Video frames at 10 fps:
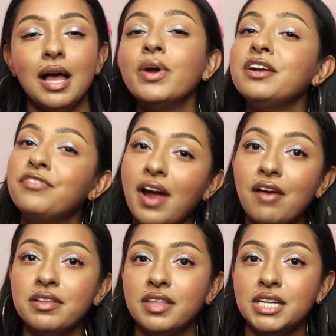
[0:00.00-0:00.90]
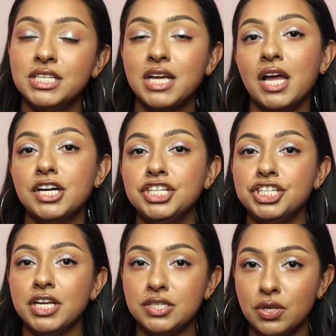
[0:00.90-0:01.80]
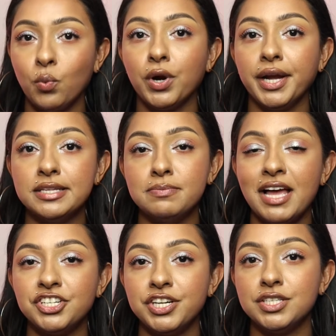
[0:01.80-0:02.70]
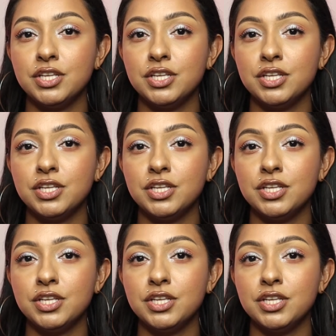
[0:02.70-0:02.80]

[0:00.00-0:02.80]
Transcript: everything to kind of just work its magic.